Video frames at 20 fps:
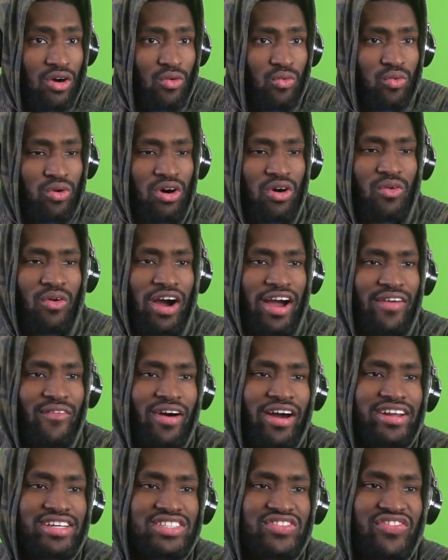Whoa! Why?
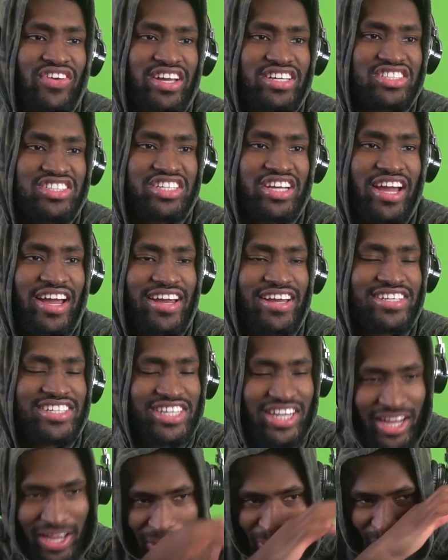Why does face change?